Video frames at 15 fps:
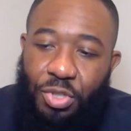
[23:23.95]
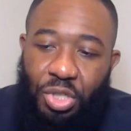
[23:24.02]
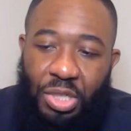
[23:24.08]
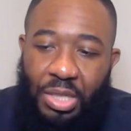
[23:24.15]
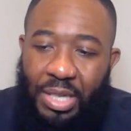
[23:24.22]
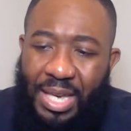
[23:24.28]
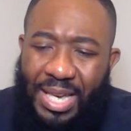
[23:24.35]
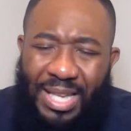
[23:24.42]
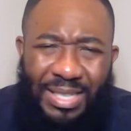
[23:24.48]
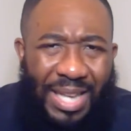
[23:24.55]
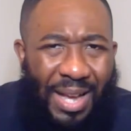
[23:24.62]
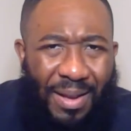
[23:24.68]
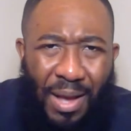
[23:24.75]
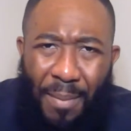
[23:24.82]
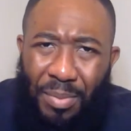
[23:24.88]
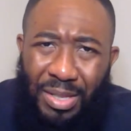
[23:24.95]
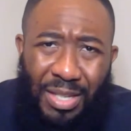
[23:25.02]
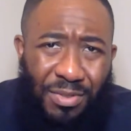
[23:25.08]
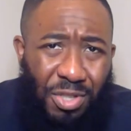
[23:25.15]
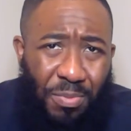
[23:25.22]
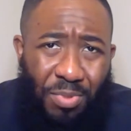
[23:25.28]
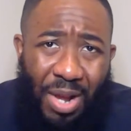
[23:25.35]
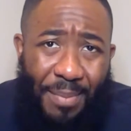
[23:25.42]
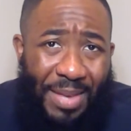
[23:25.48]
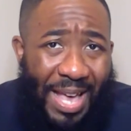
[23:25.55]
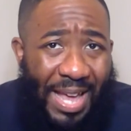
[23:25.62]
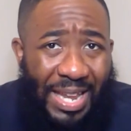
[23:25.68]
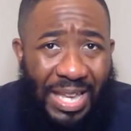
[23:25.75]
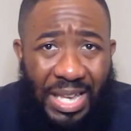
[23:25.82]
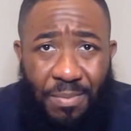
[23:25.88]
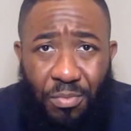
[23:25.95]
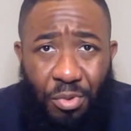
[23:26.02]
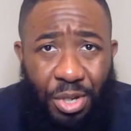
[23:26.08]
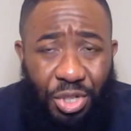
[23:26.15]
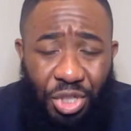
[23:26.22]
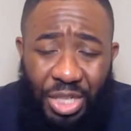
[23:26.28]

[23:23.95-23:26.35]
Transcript: She hits, I, I believe she probably had a hemorrhage.